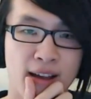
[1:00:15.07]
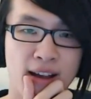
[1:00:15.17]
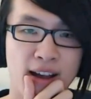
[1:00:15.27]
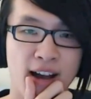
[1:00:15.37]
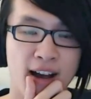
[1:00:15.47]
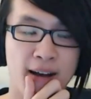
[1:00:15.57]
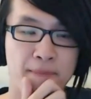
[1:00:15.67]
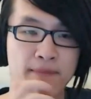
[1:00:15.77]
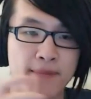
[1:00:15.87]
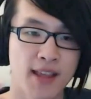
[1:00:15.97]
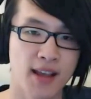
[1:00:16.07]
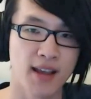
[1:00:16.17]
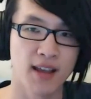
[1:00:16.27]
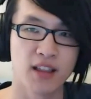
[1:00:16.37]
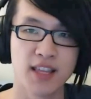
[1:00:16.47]
Uh,
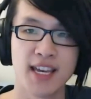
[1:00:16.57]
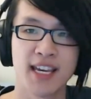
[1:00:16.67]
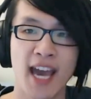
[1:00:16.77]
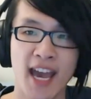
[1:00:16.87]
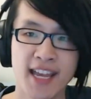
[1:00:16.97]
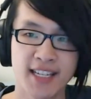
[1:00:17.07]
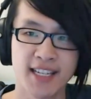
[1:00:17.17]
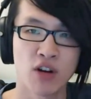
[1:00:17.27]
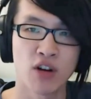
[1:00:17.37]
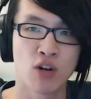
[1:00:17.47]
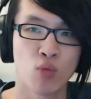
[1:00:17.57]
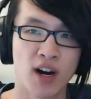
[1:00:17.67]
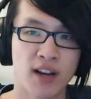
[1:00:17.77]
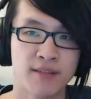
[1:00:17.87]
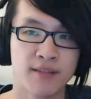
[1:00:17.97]
the K seven oh
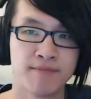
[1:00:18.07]
one,